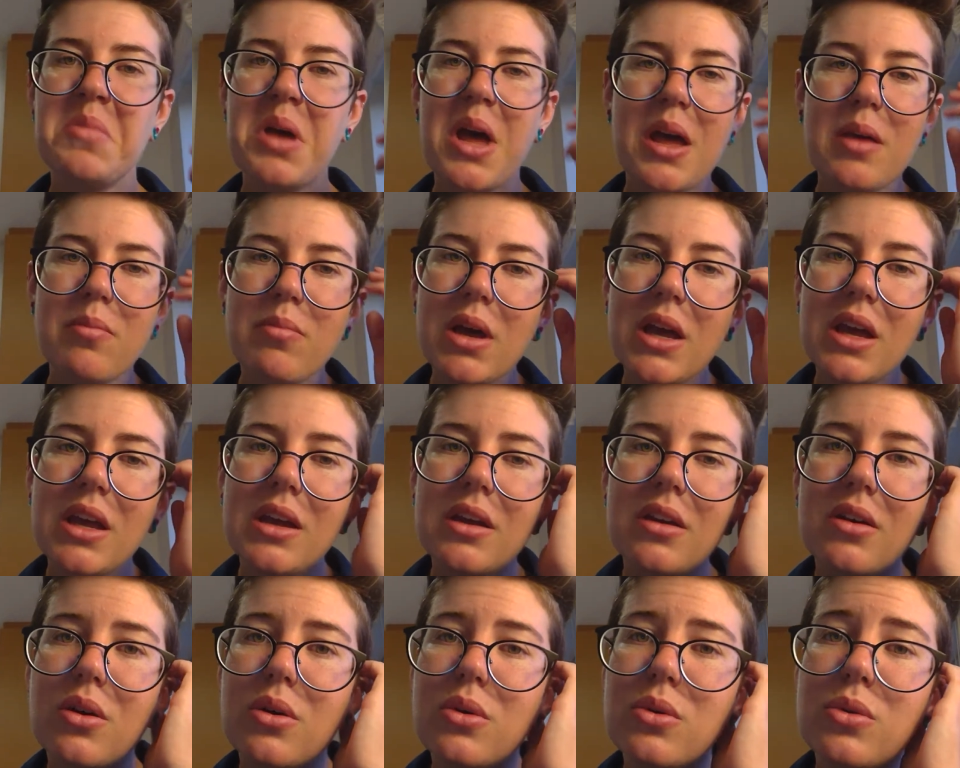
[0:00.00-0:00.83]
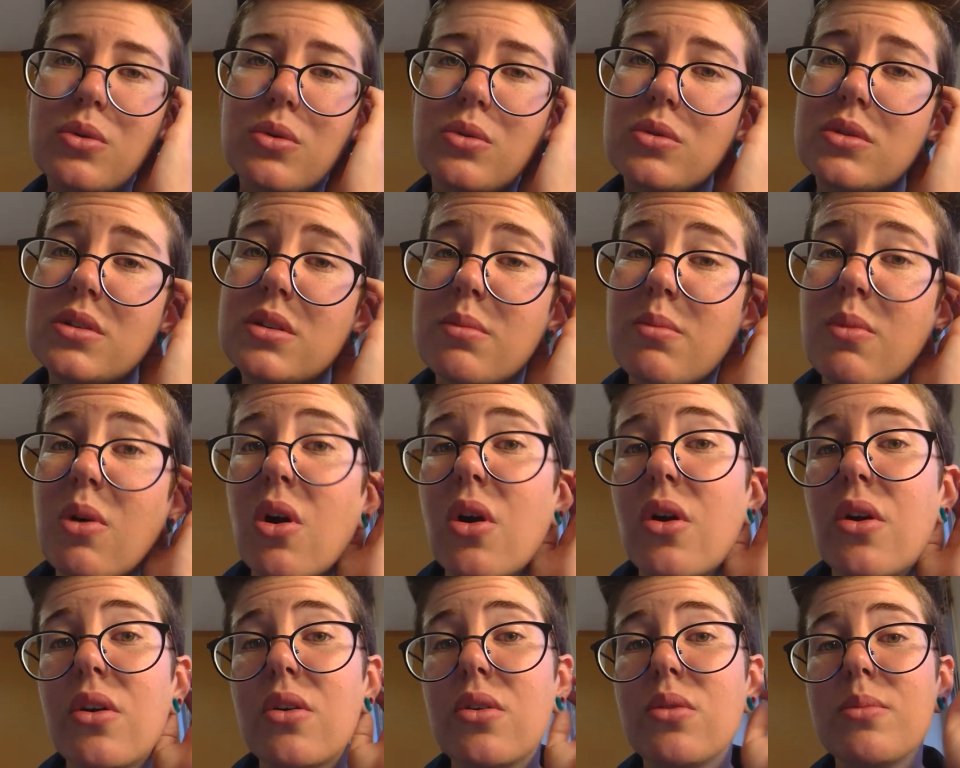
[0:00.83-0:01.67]
I might go
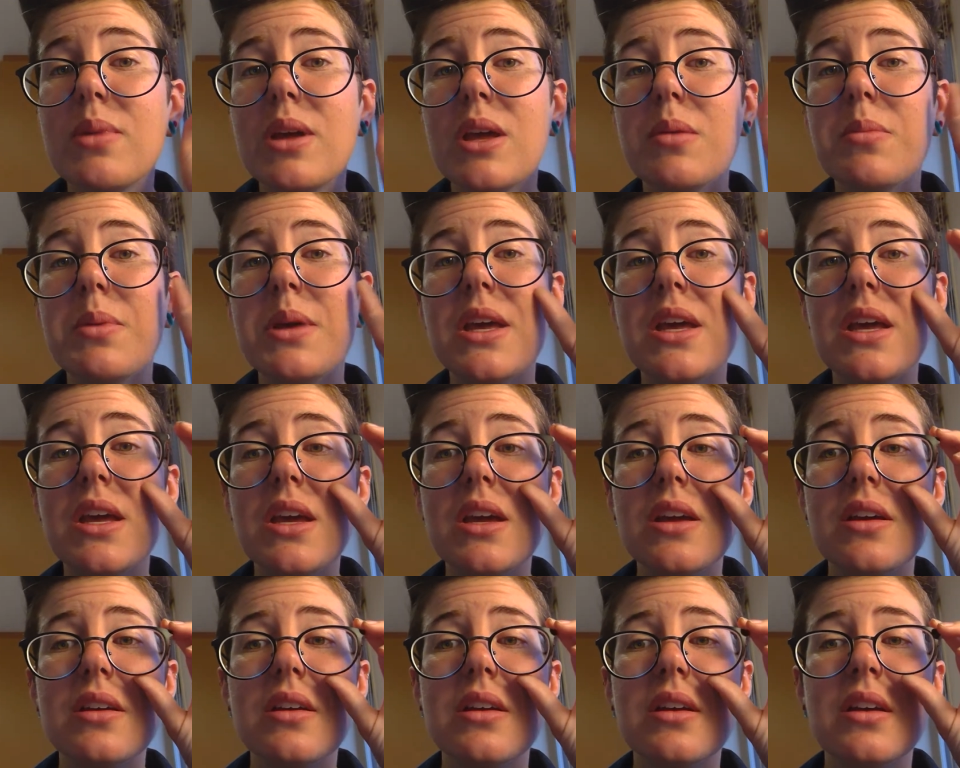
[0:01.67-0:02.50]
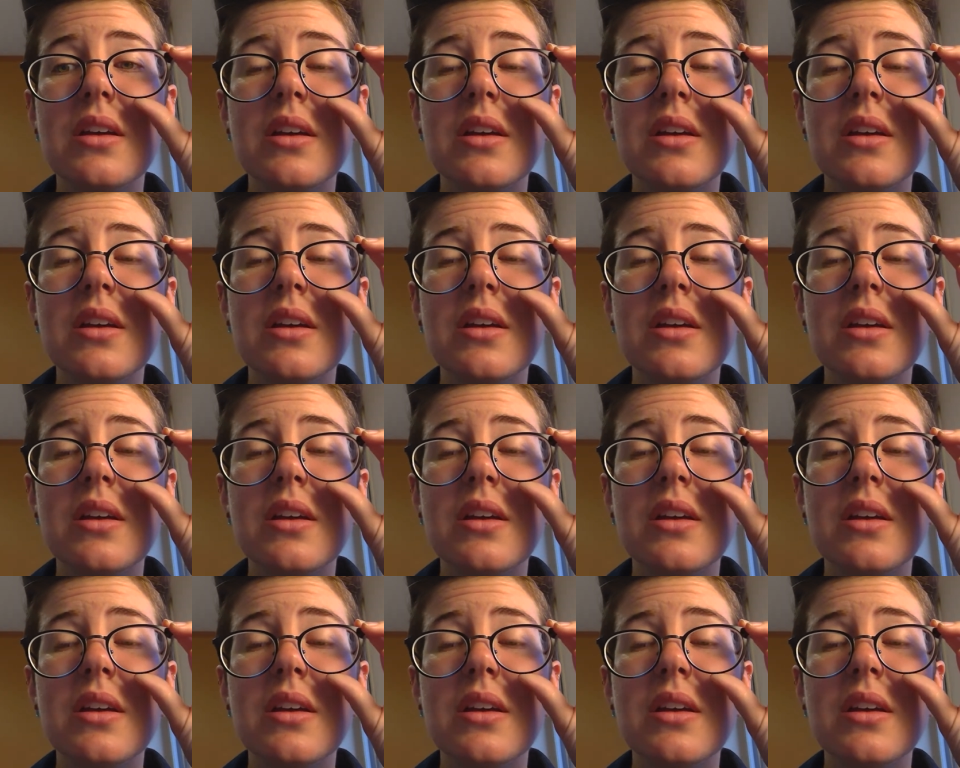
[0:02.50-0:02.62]
tomorrow maybe.